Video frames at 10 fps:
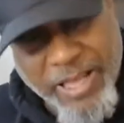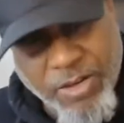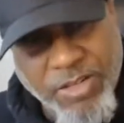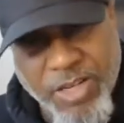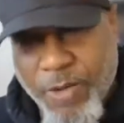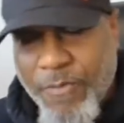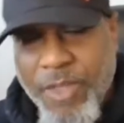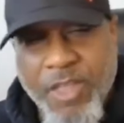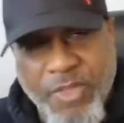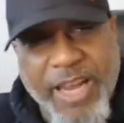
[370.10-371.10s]
yourself,
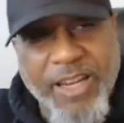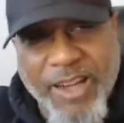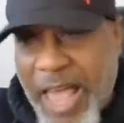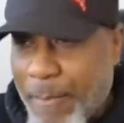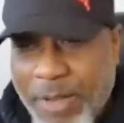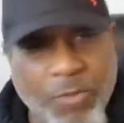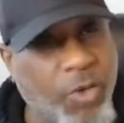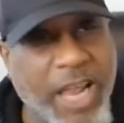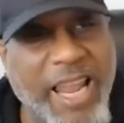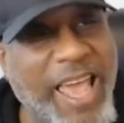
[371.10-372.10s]
that it'll happen?
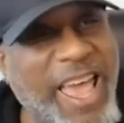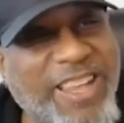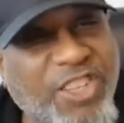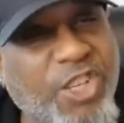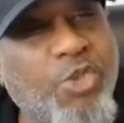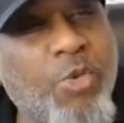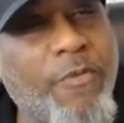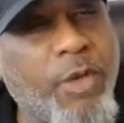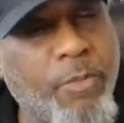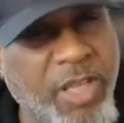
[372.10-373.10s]
We're not asking you
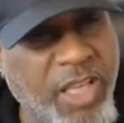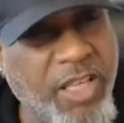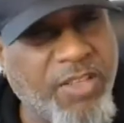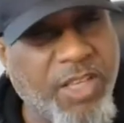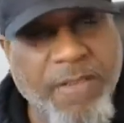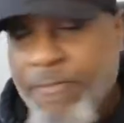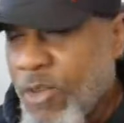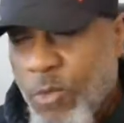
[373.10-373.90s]
if it'll be easy.